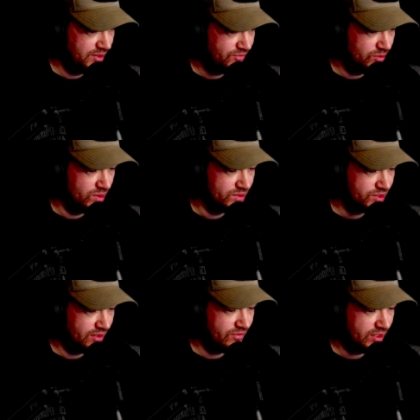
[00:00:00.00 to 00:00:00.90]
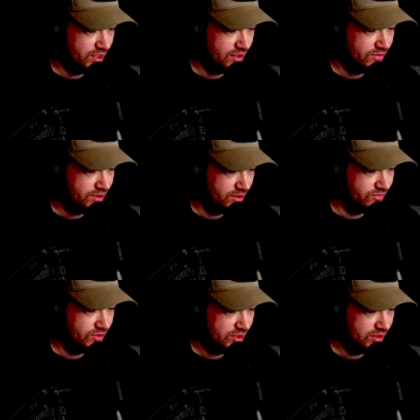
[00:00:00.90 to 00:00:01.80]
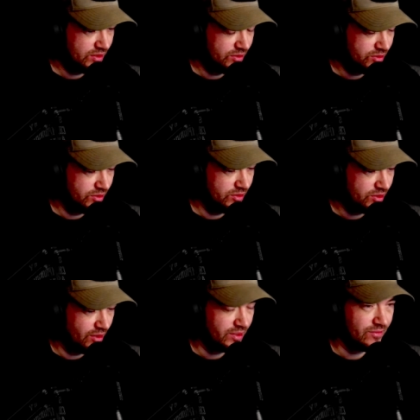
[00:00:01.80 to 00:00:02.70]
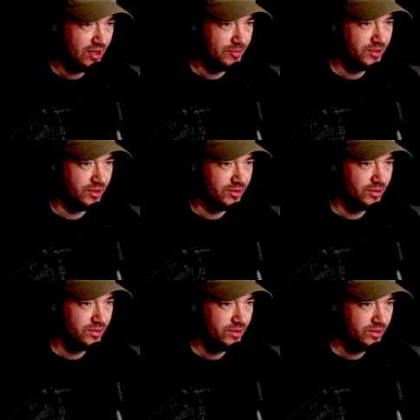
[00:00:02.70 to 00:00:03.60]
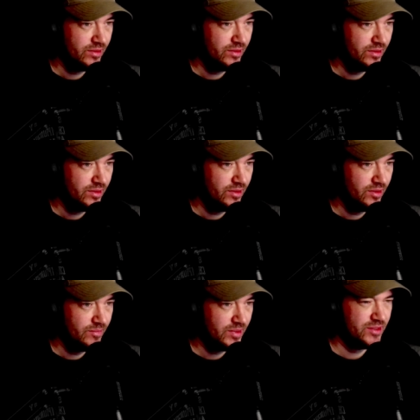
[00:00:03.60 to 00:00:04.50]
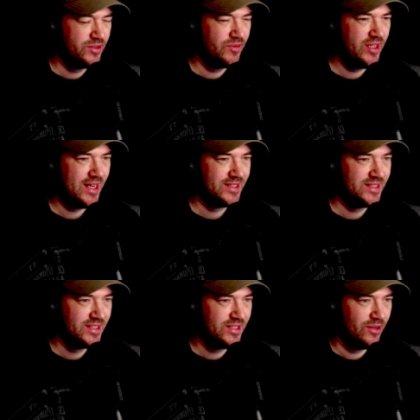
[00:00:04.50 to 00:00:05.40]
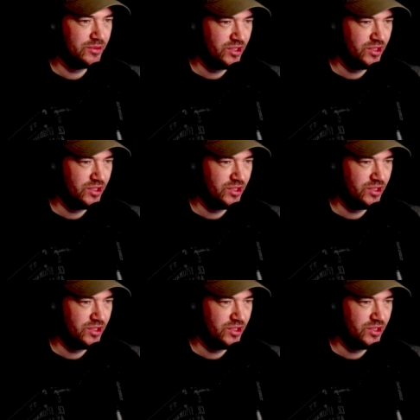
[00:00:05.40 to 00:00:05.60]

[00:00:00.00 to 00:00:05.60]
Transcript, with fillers: If you want something enough, I don't think you should, you don't give up, do you? Because the reality is there's no